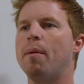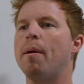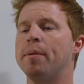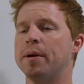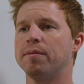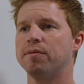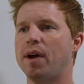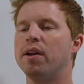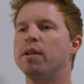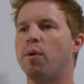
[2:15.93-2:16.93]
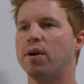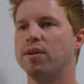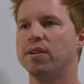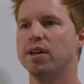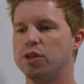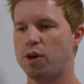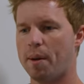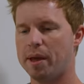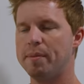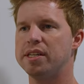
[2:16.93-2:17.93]
on up here. Write it on the board.
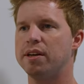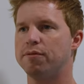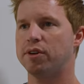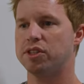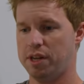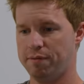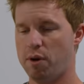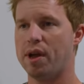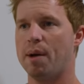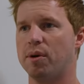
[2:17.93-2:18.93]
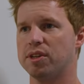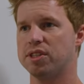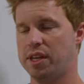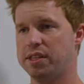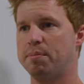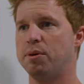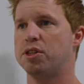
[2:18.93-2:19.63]
Drop and give me 10 first. 10 vocab words, then 10